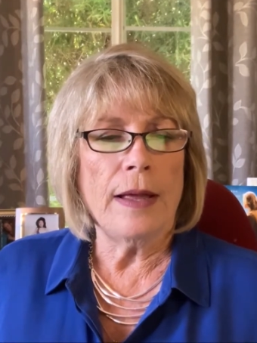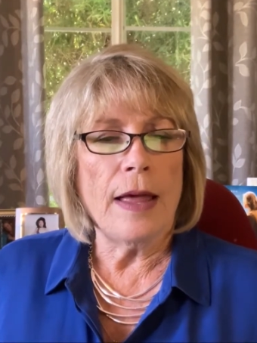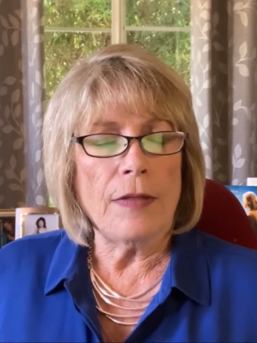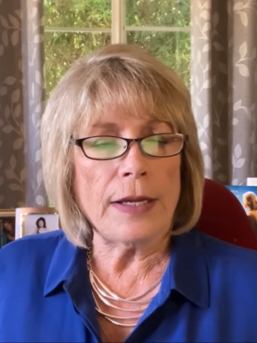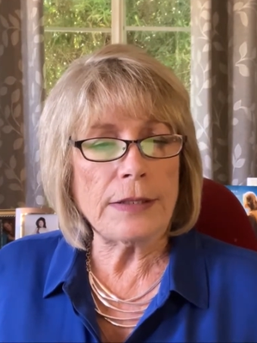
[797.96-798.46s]

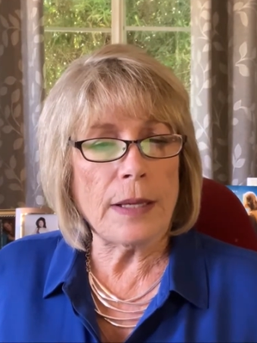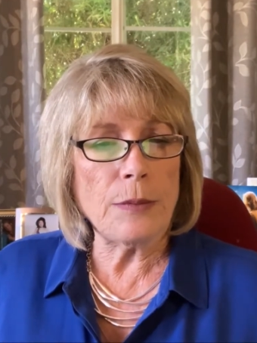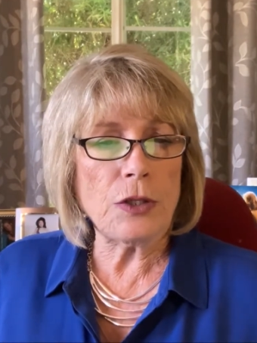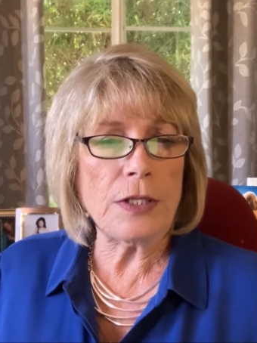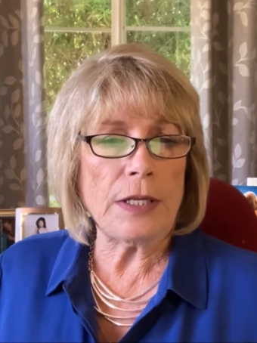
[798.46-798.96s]
The
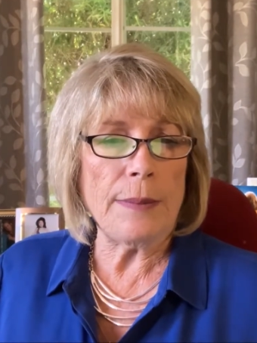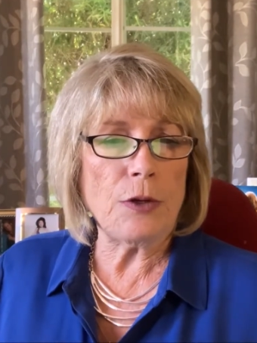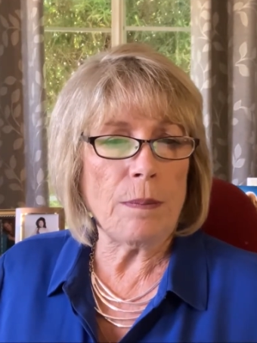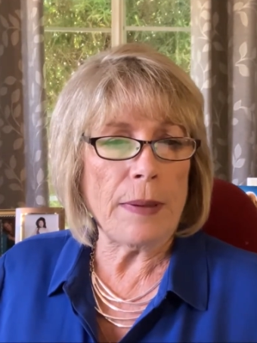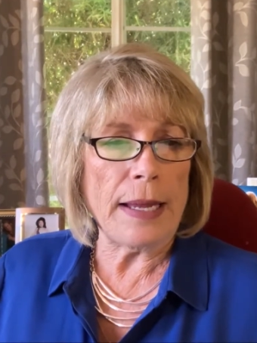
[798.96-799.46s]
assumption seemed
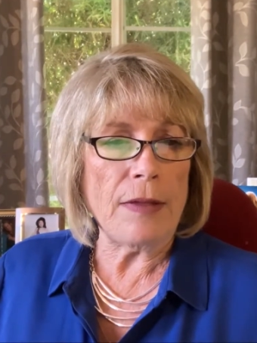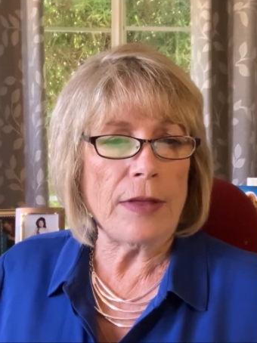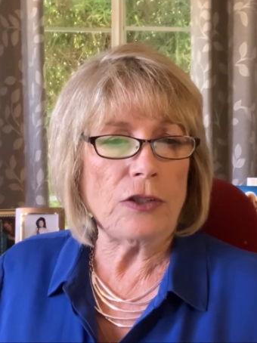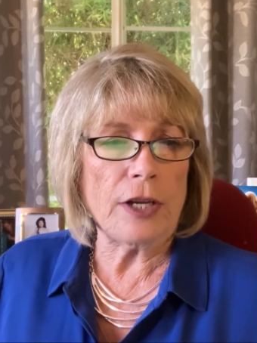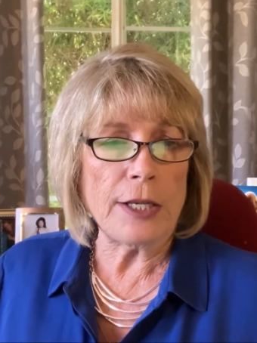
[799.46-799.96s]
to be
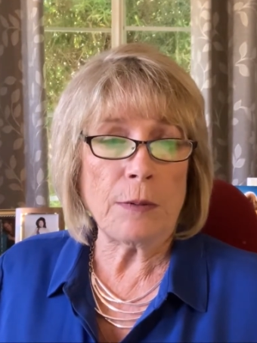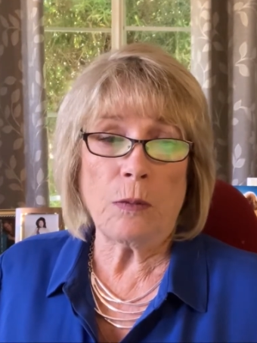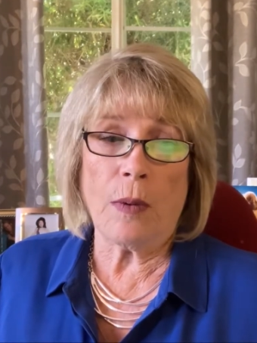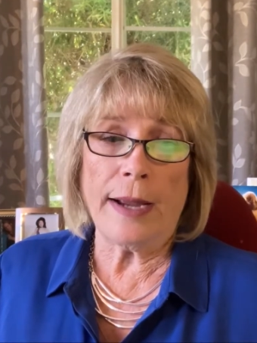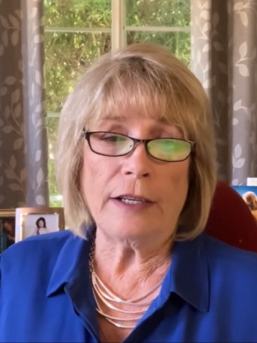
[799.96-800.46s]
that Jess would
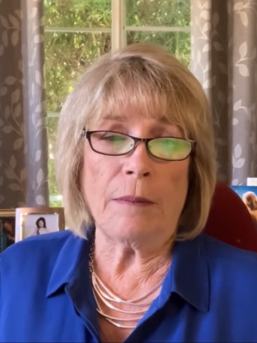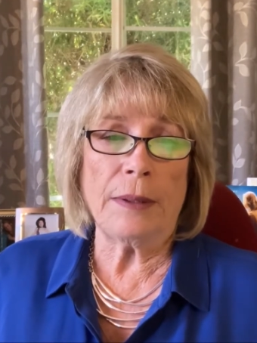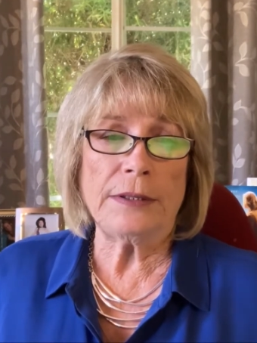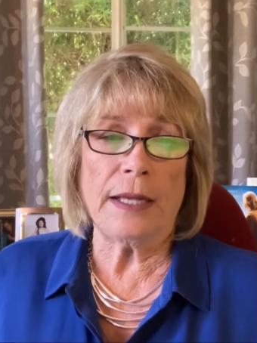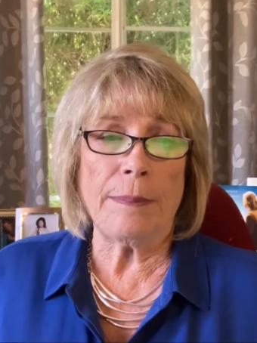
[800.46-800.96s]
wind up
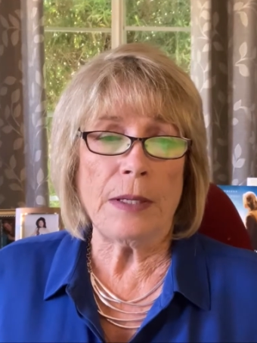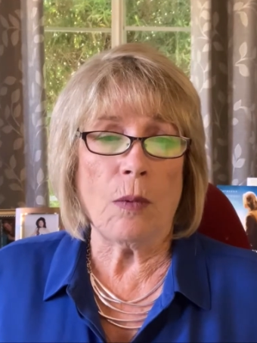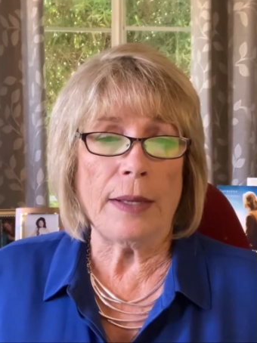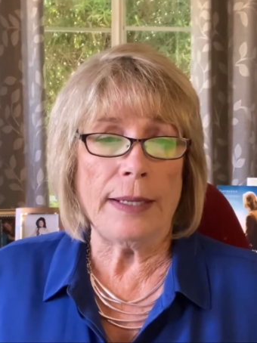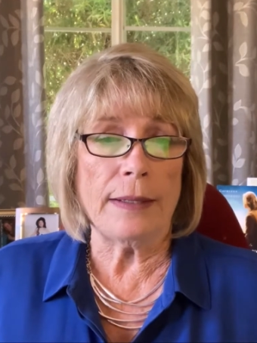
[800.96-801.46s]
accepting
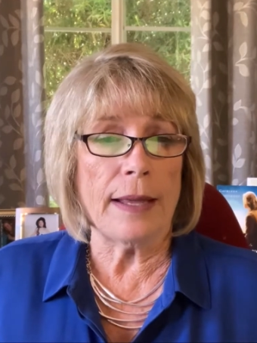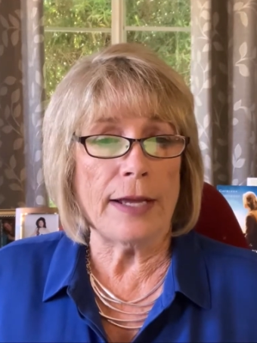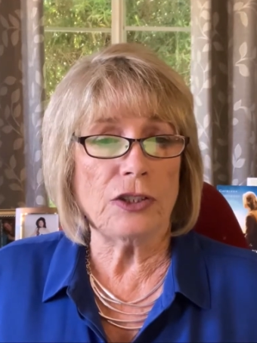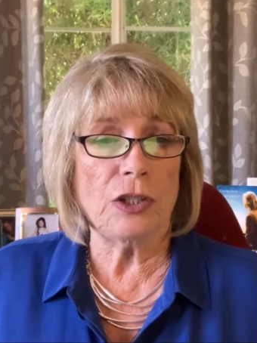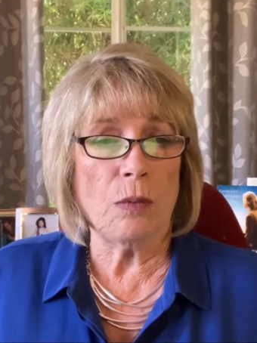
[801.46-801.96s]
Juanita
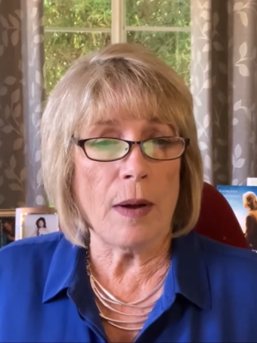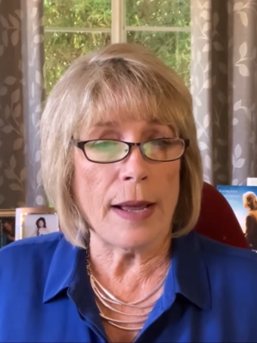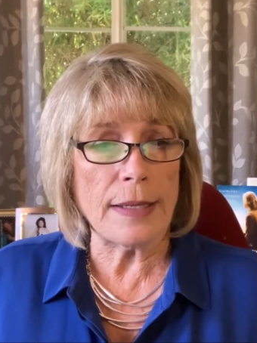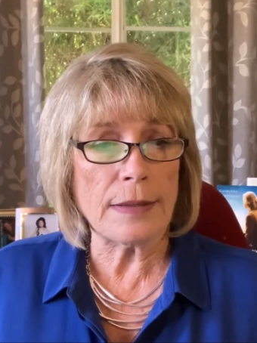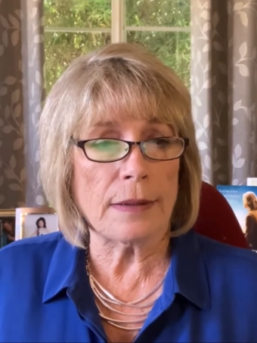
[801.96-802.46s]
as she
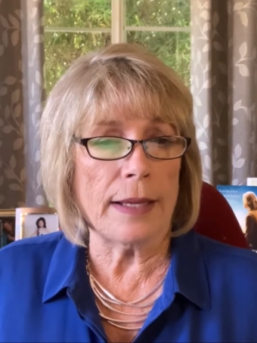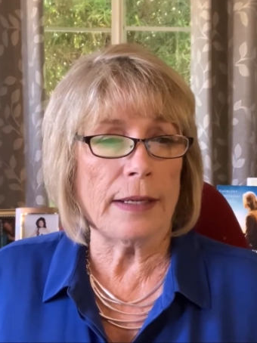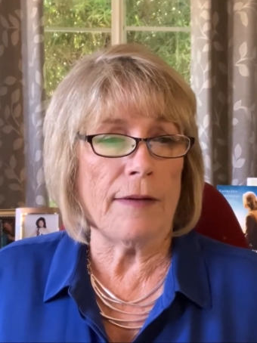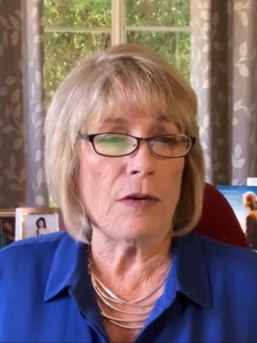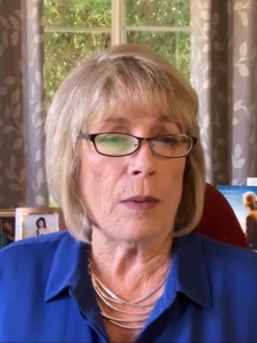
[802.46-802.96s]
was, like
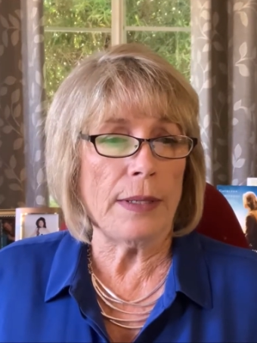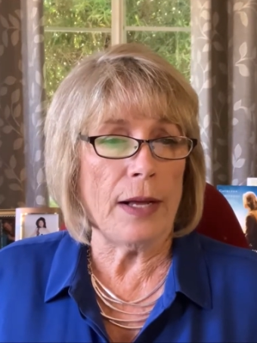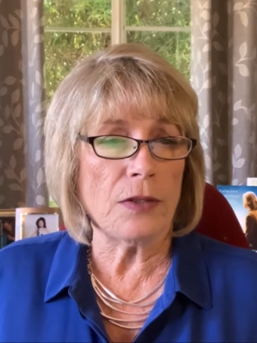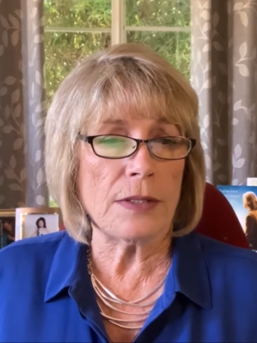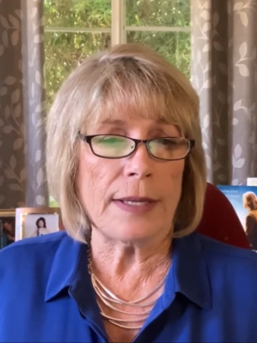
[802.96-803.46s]
everyone
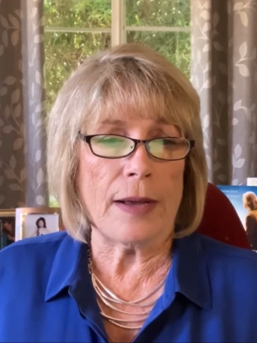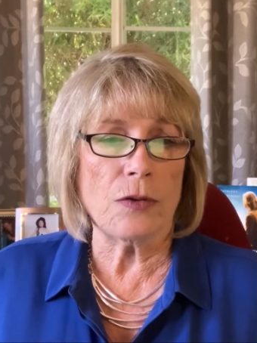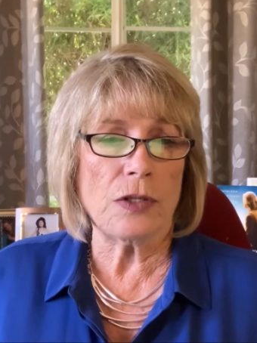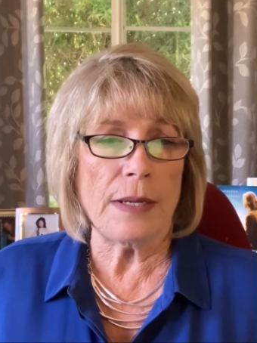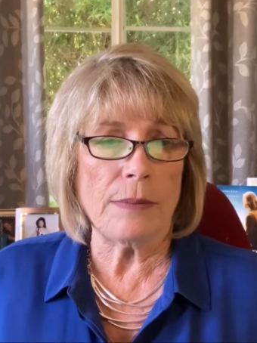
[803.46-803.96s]
else in town
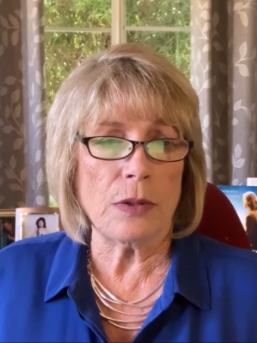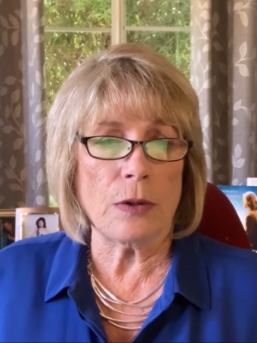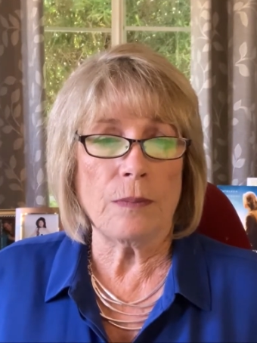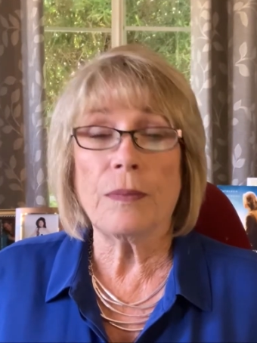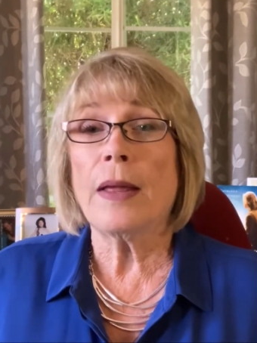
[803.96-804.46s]
seemed
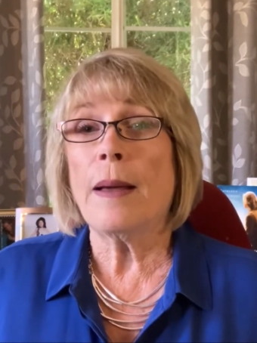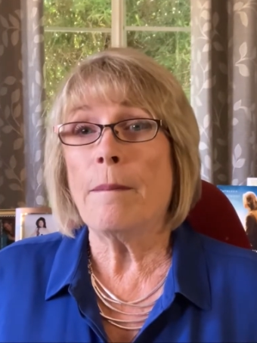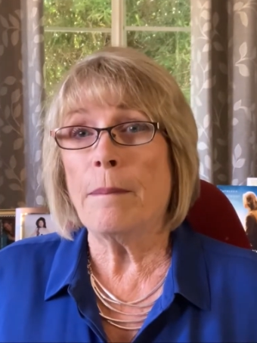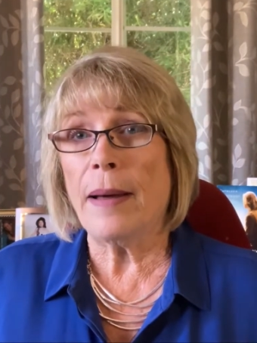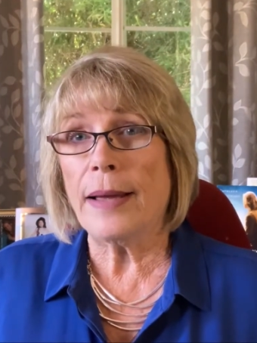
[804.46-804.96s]
to.
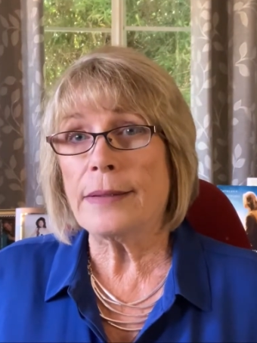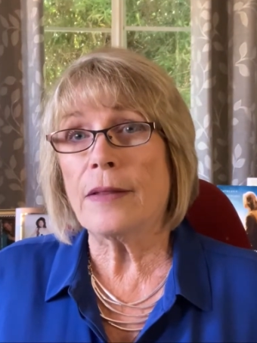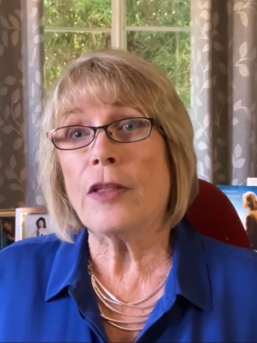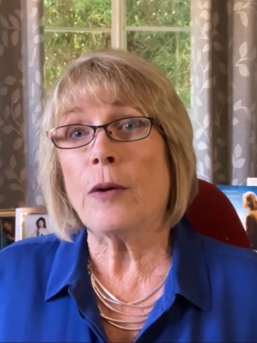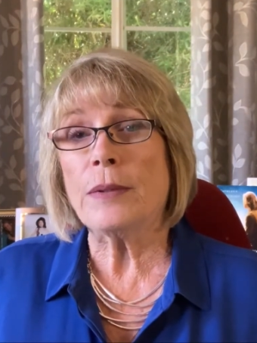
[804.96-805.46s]
But
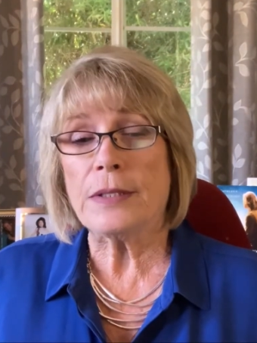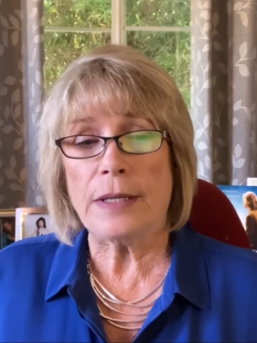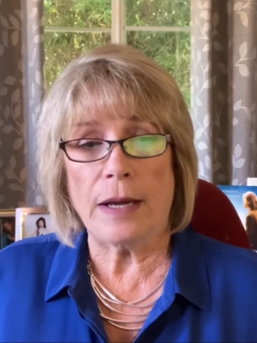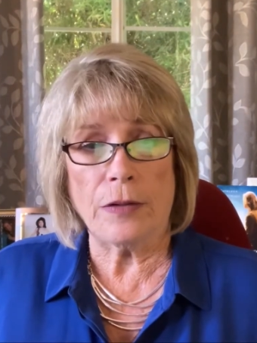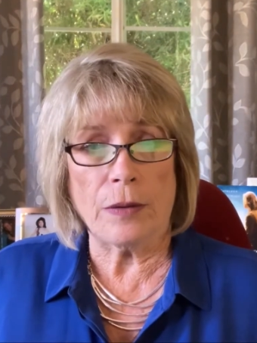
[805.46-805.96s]
there was
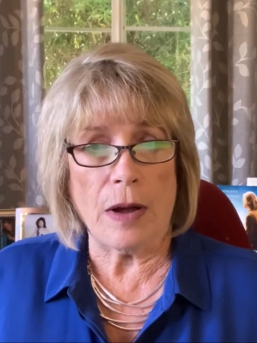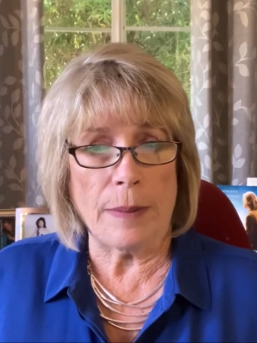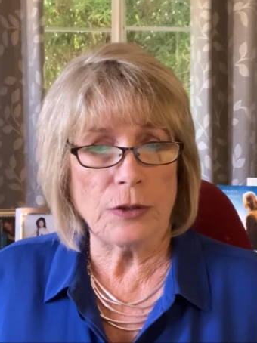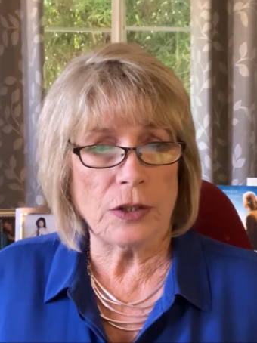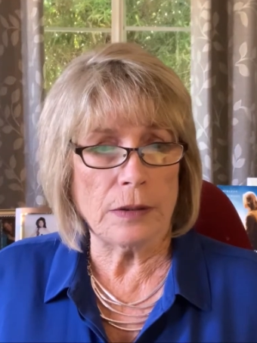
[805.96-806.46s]
the other
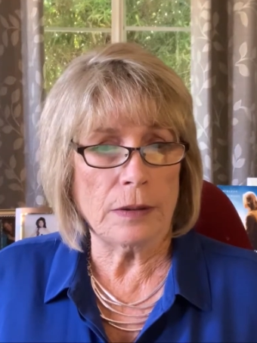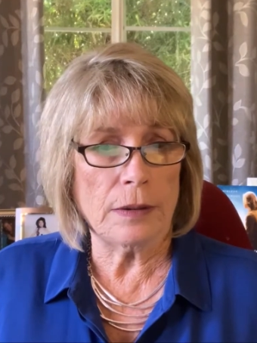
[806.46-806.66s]
option.